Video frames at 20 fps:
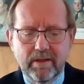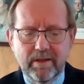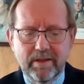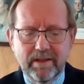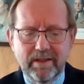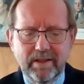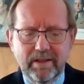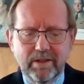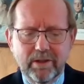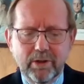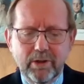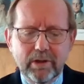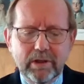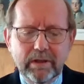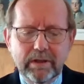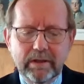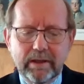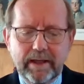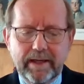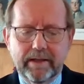that
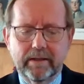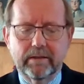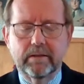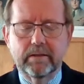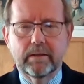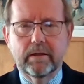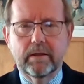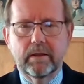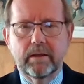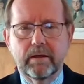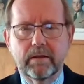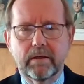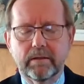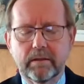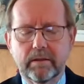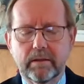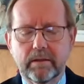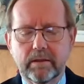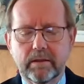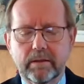look like law,
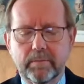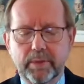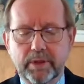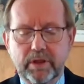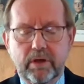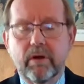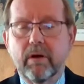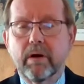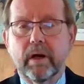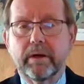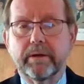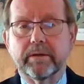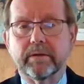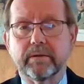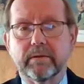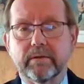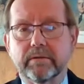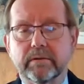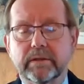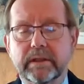but aren't,
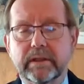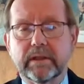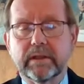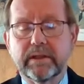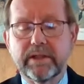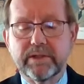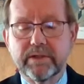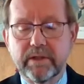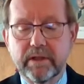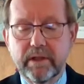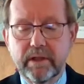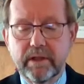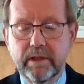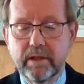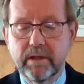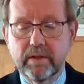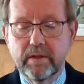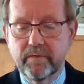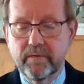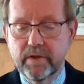at least in any
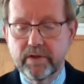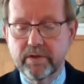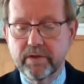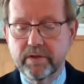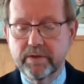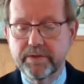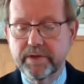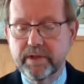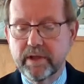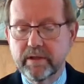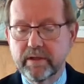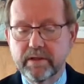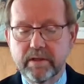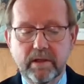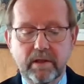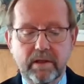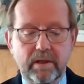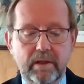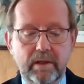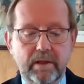conventional sense.
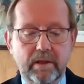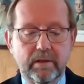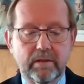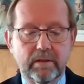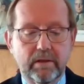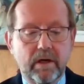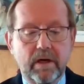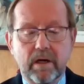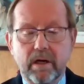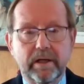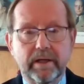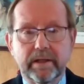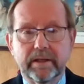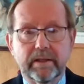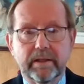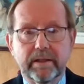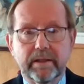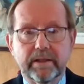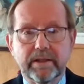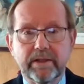Law,
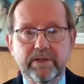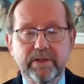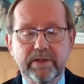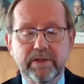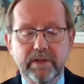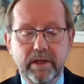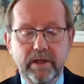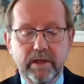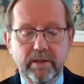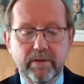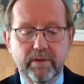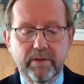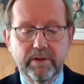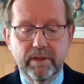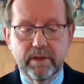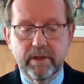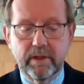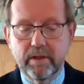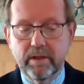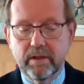at least as I
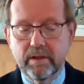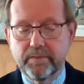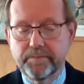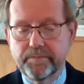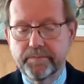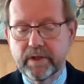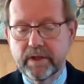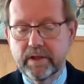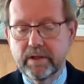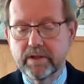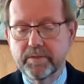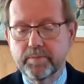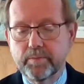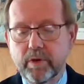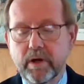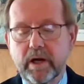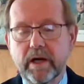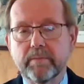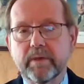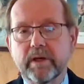understand it, is
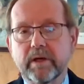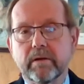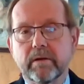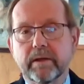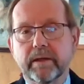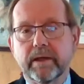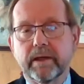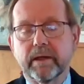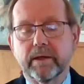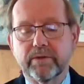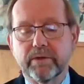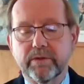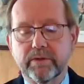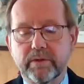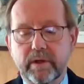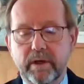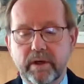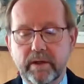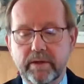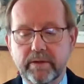primarily an
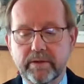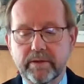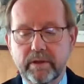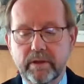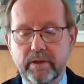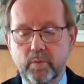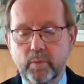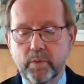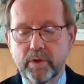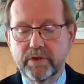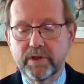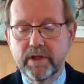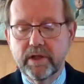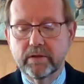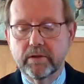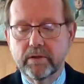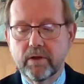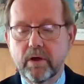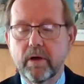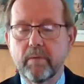exercise in which a
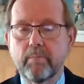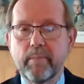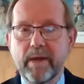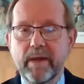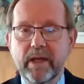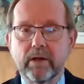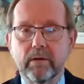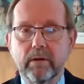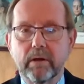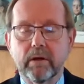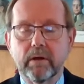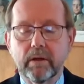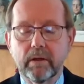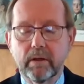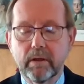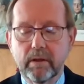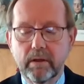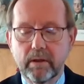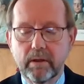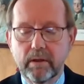lawmaker
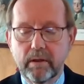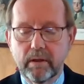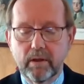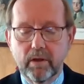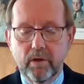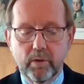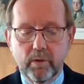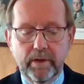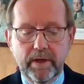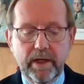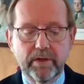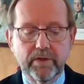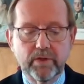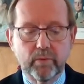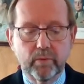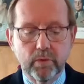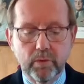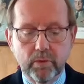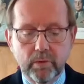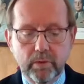creates
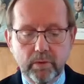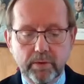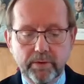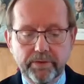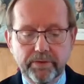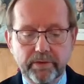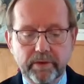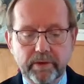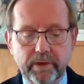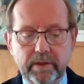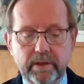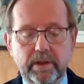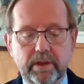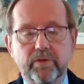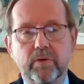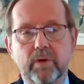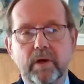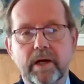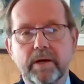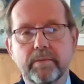rules and a
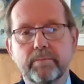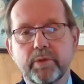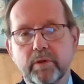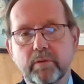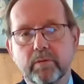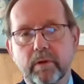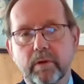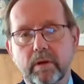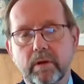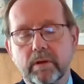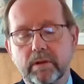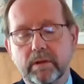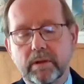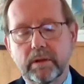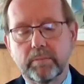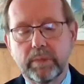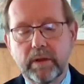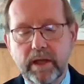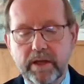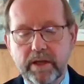tribunal
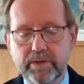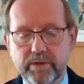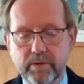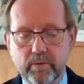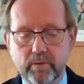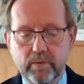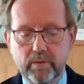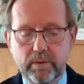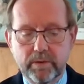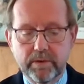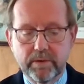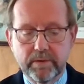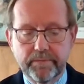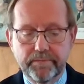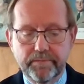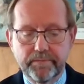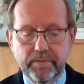applies the rules.